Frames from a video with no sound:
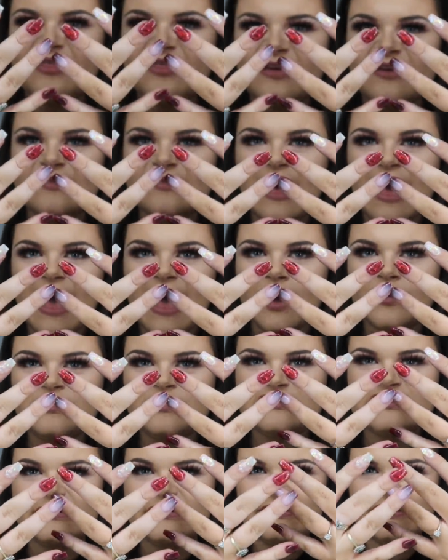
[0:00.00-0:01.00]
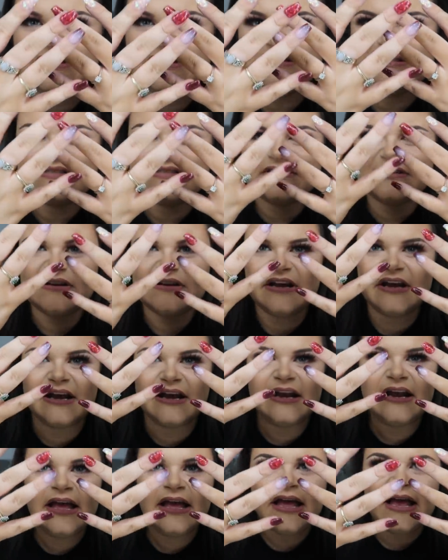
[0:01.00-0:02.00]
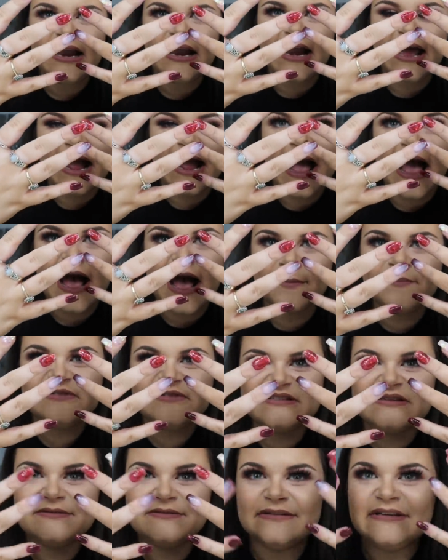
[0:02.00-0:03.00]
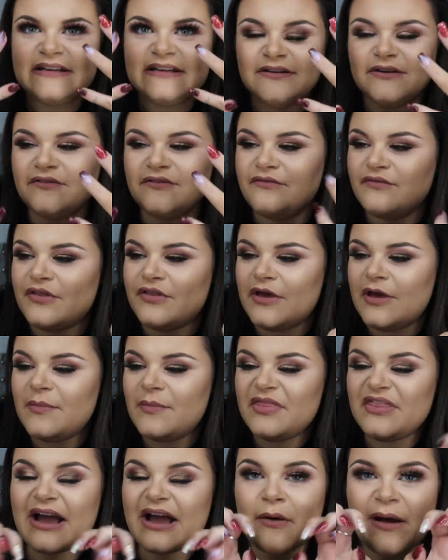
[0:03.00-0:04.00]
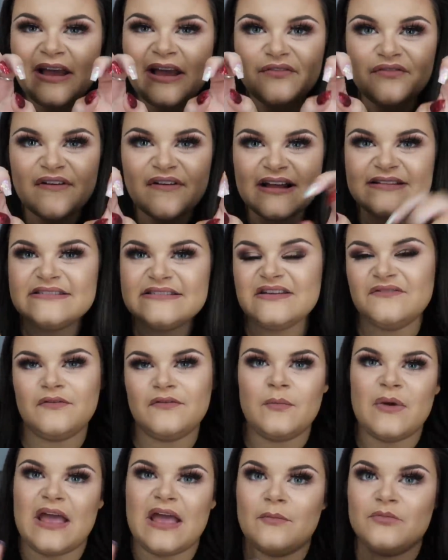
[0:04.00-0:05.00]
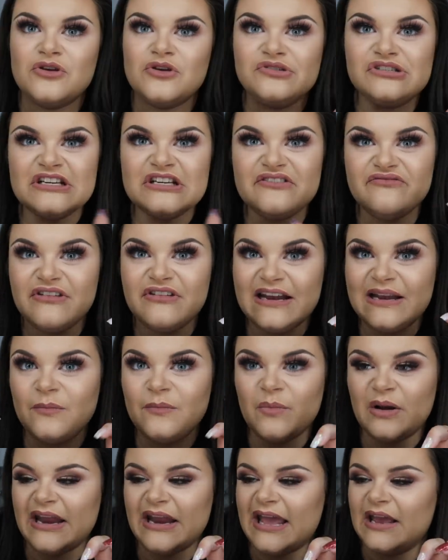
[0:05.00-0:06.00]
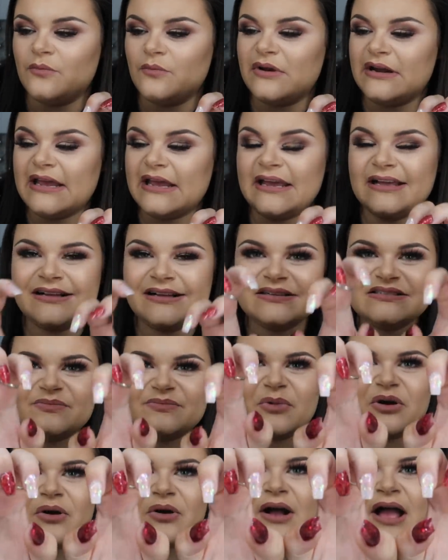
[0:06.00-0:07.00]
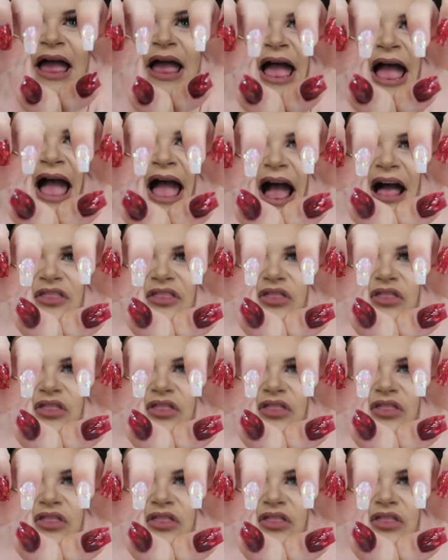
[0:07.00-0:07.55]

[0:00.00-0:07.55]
think they're absolutely stunning. Like, I absolutely love them. And they're quite fancy for me. I'm usually really plain with nails. But I